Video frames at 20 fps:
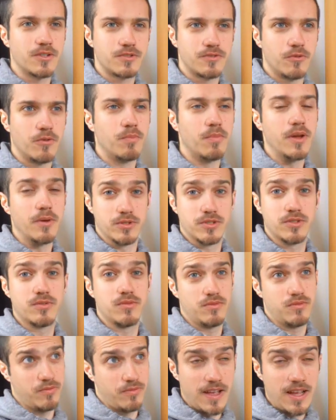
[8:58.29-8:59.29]
for, but it was a
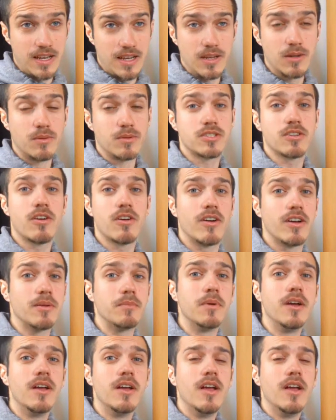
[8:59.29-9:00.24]
fairly long time.